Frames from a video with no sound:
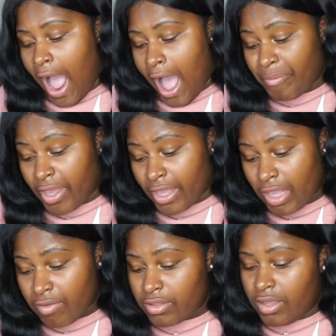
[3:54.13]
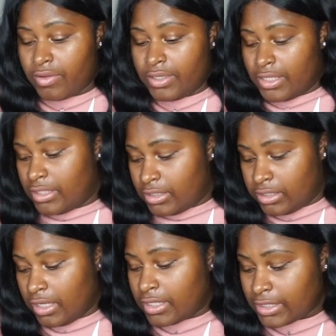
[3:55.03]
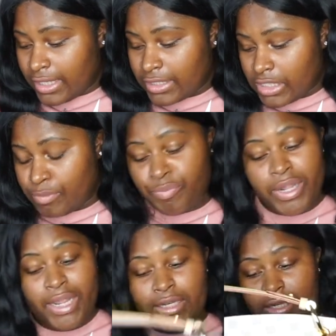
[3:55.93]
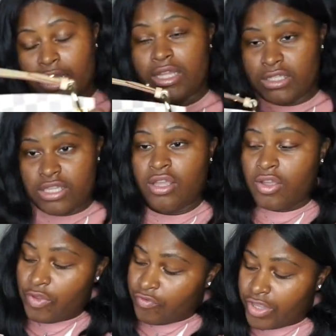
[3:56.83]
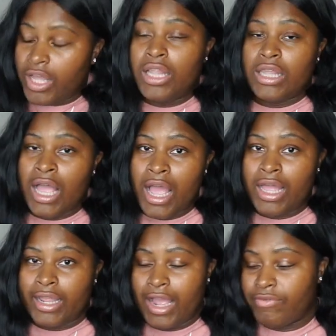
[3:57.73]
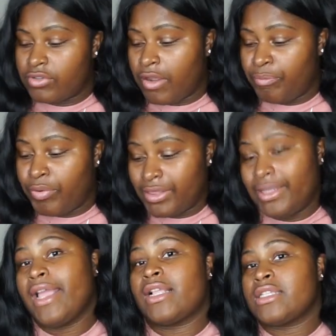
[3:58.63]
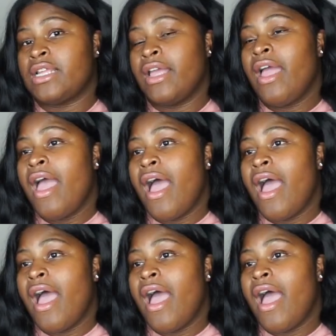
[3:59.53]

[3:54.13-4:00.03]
I mean, even though it looks like this, but it does fit a lot. Like I put things in it.